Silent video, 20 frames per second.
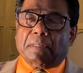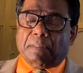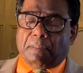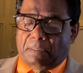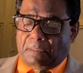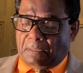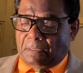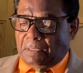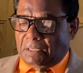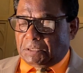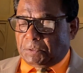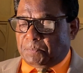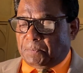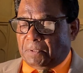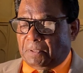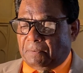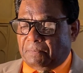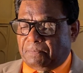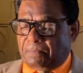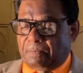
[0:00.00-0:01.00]
The
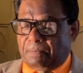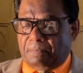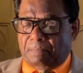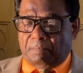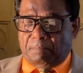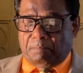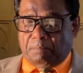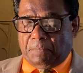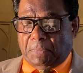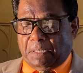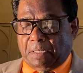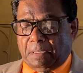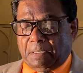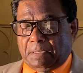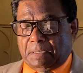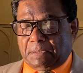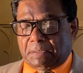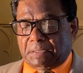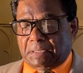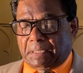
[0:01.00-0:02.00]
Gospel of
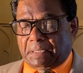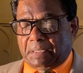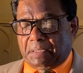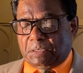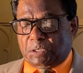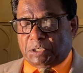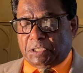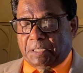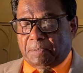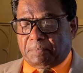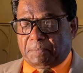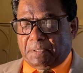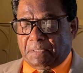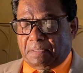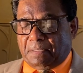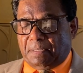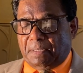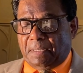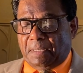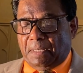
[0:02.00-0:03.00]
Mark, second
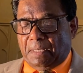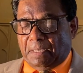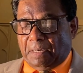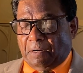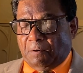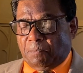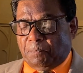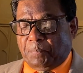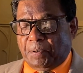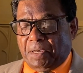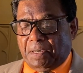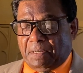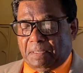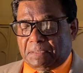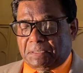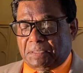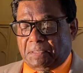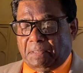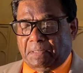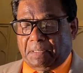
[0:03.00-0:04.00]
chapter. How Peter
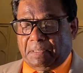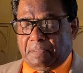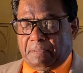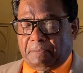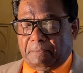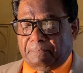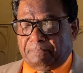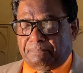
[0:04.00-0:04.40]
saw it.